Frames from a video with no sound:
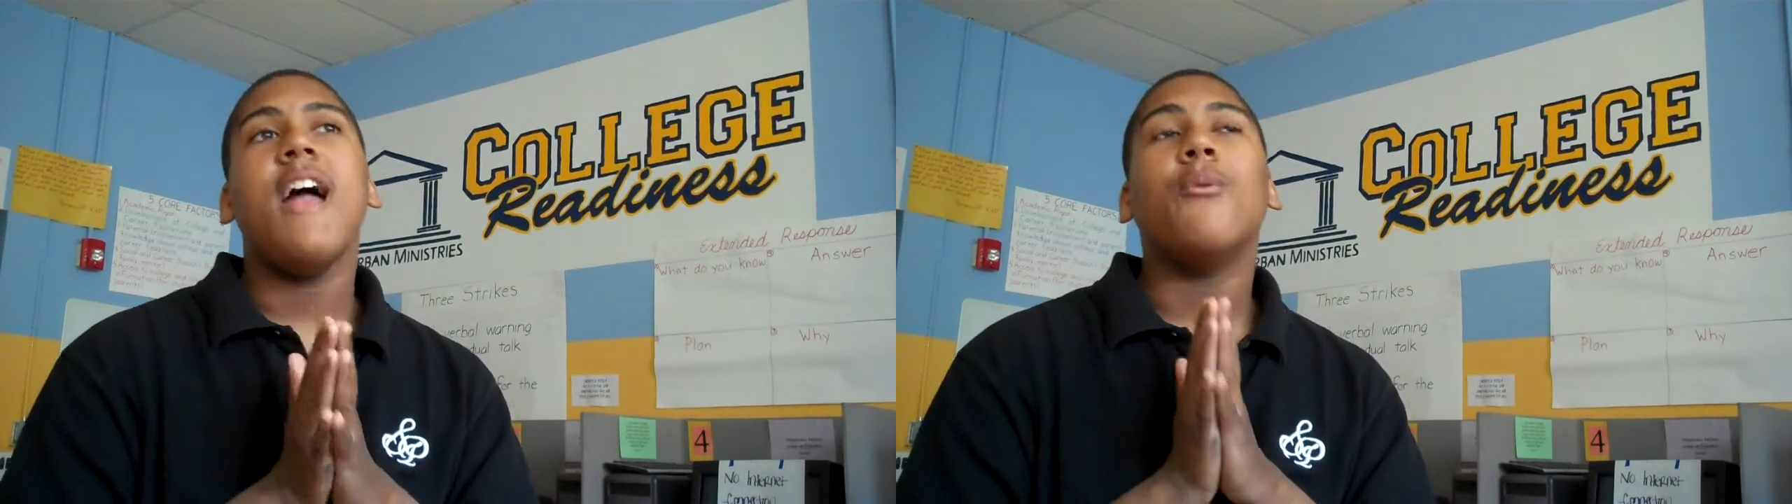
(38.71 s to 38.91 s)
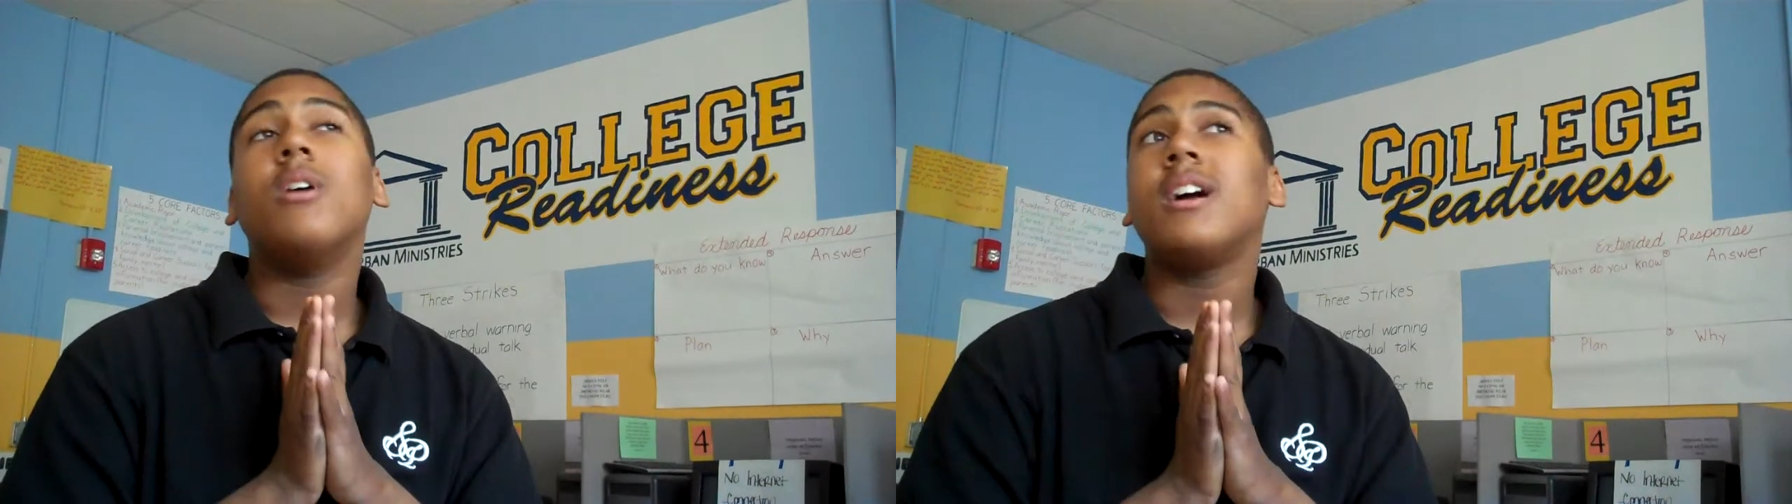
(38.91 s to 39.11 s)

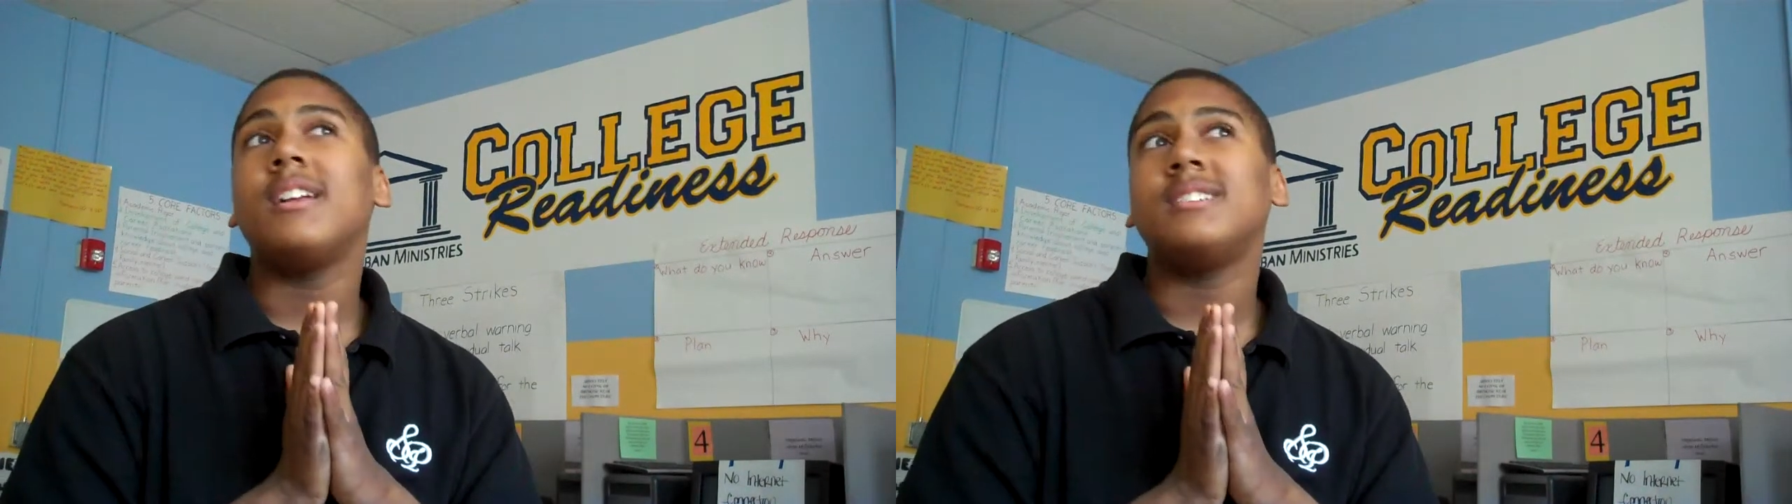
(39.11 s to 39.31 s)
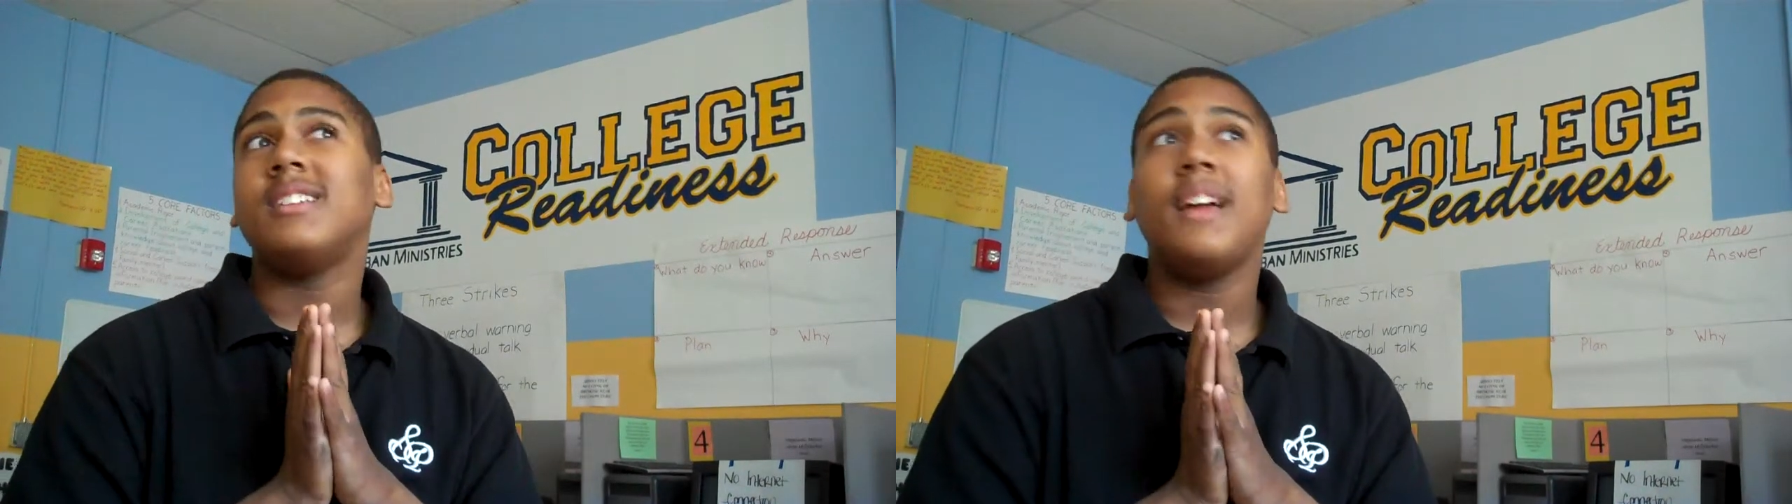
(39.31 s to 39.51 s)
and what
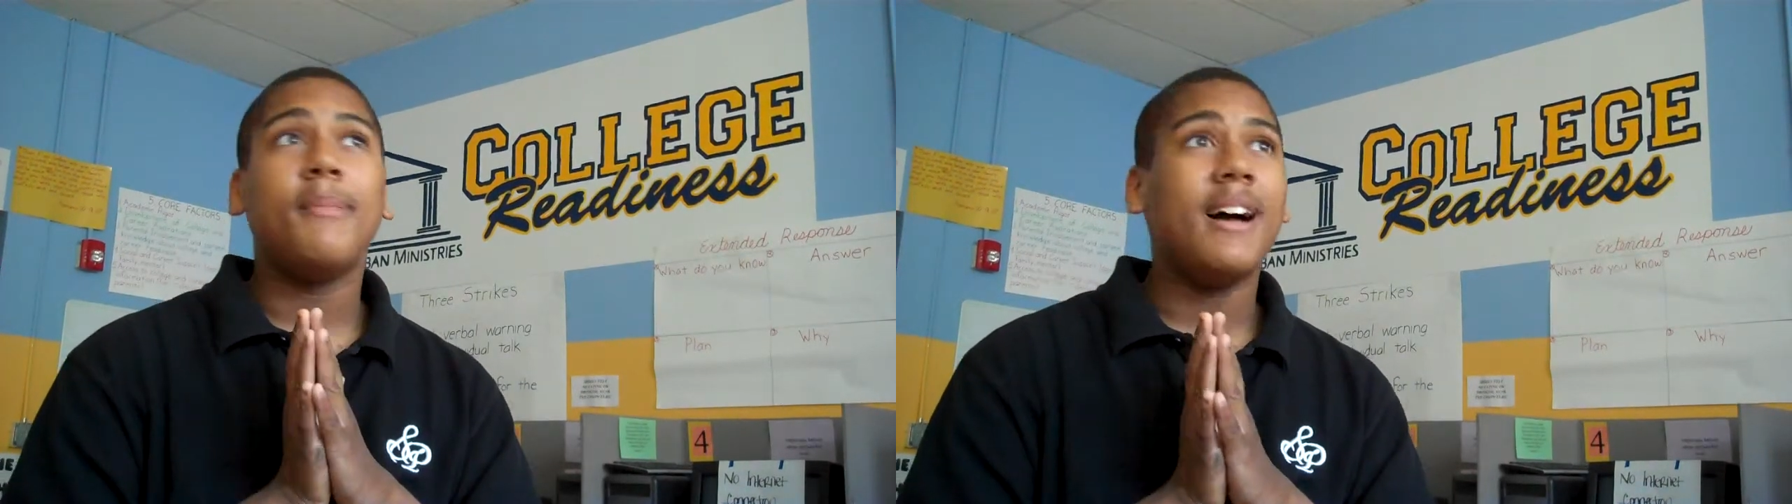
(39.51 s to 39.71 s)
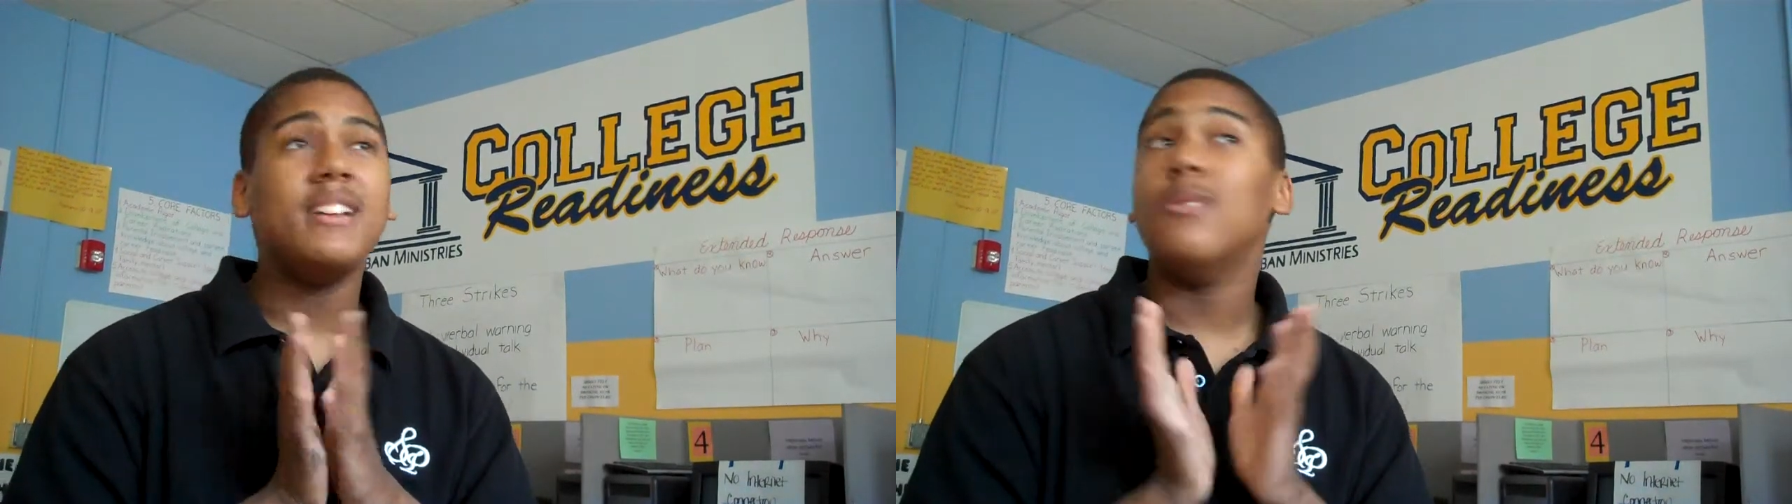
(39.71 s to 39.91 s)
can I
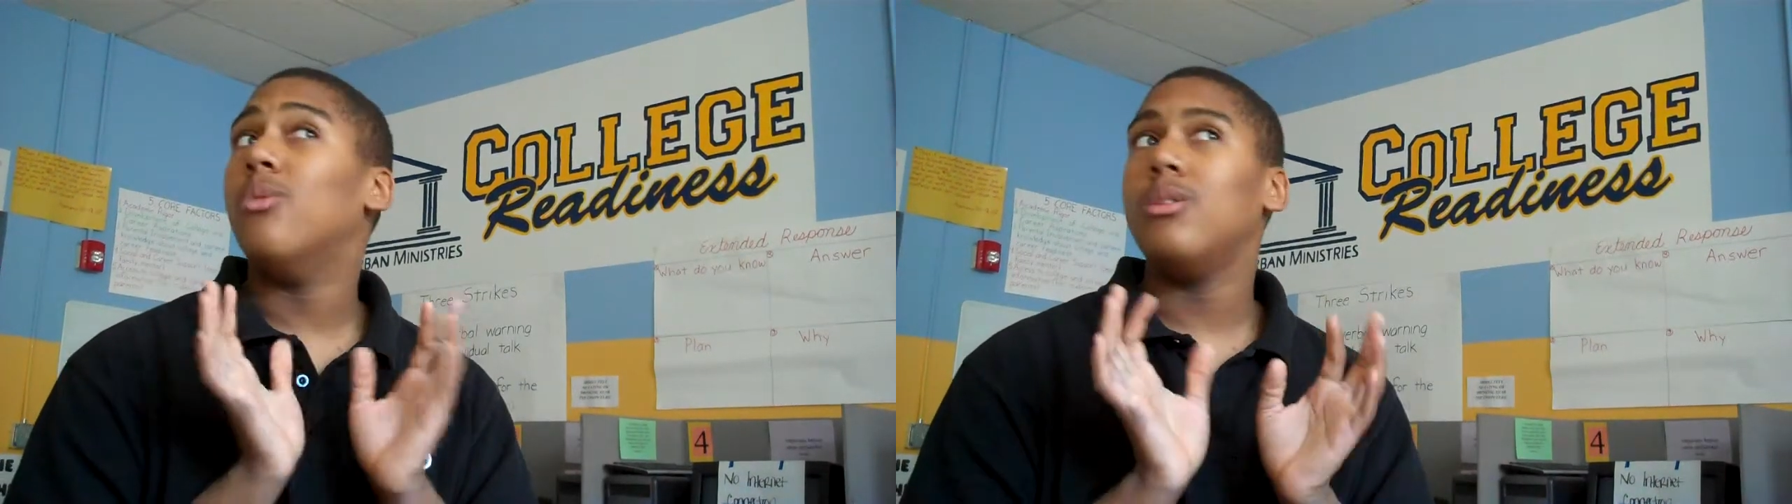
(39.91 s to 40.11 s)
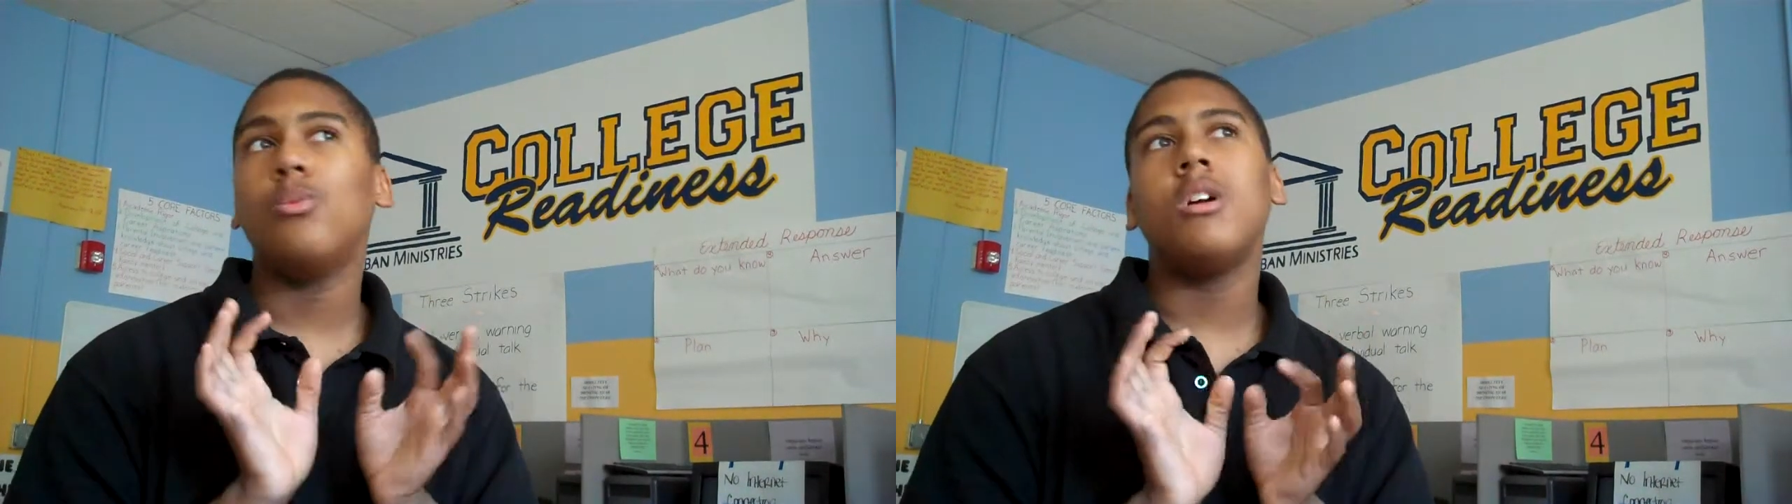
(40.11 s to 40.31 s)
say about it
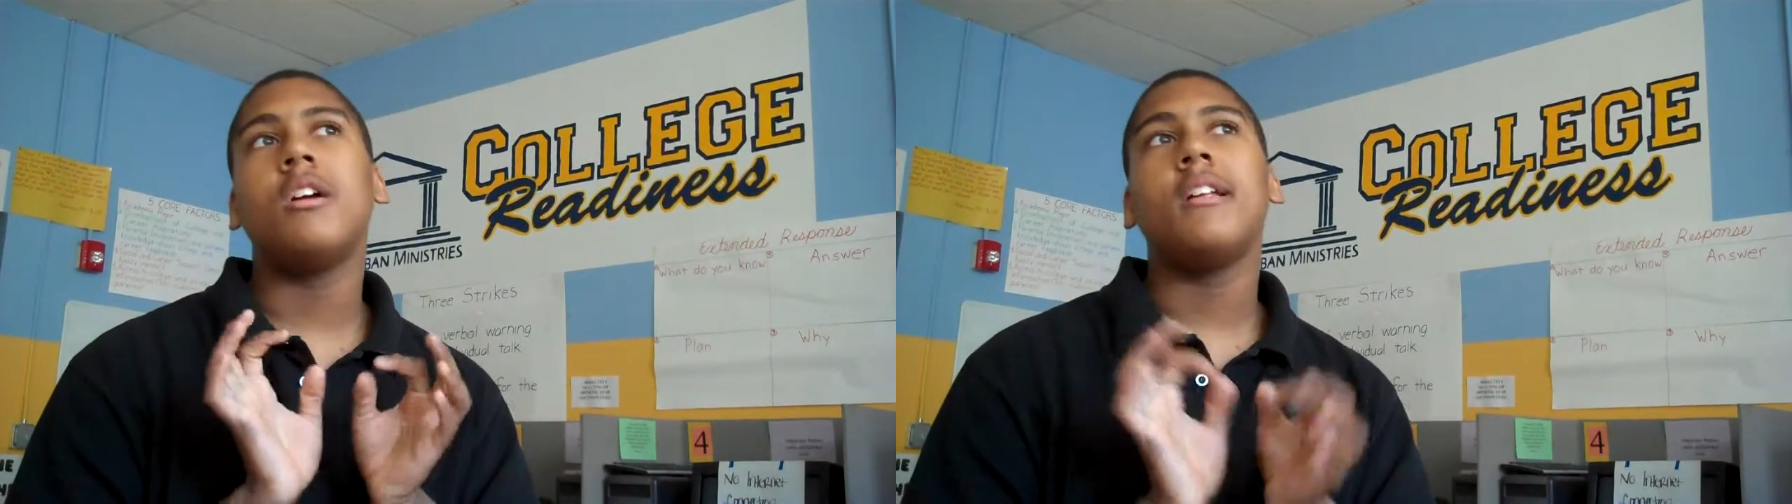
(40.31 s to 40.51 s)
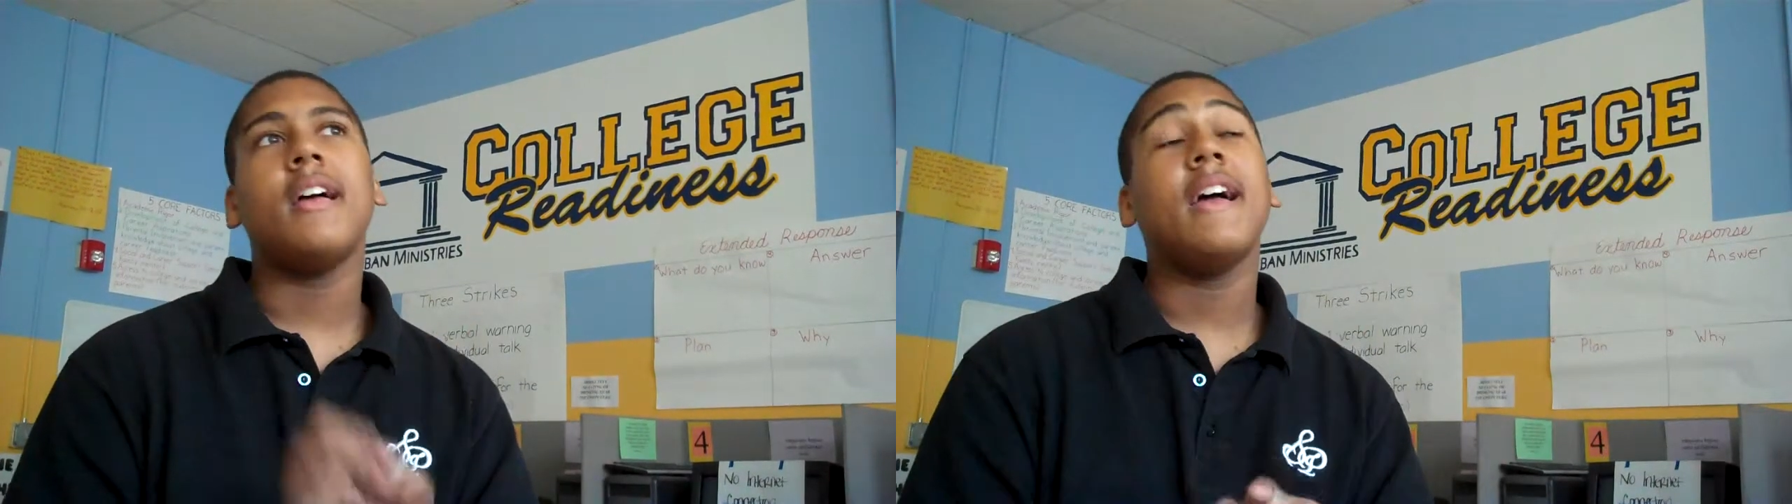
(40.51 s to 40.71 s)
in one
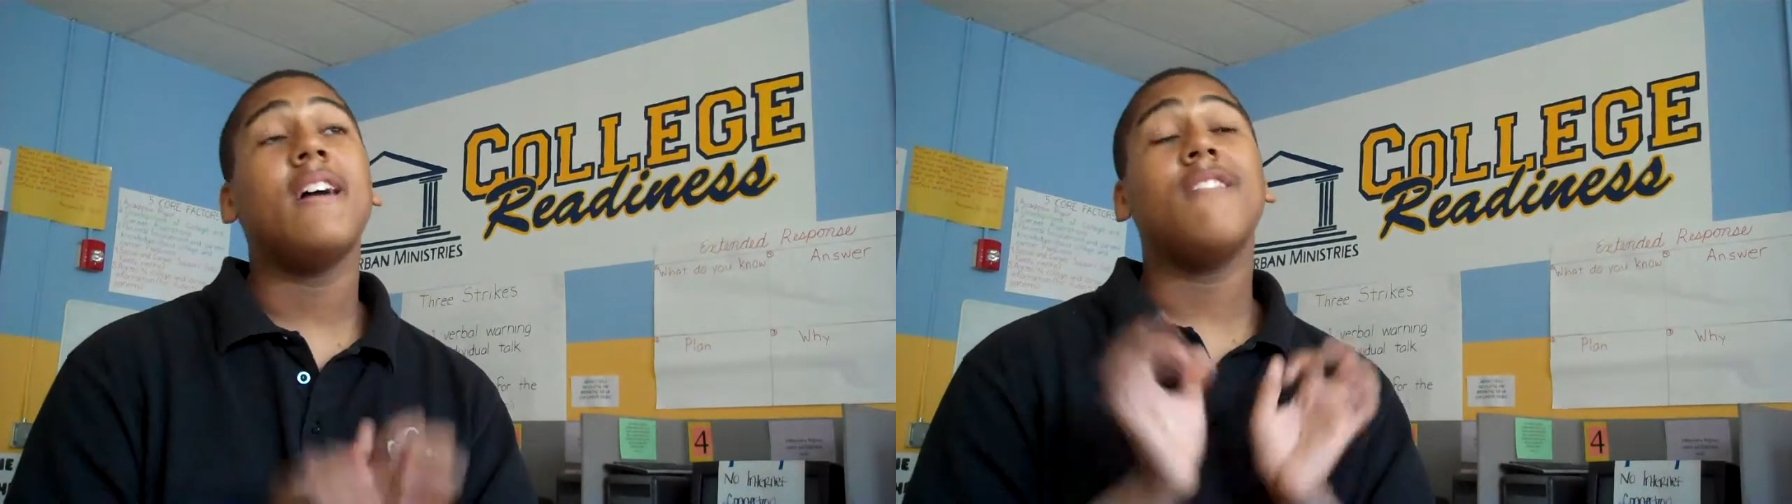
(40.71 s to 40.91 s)
word?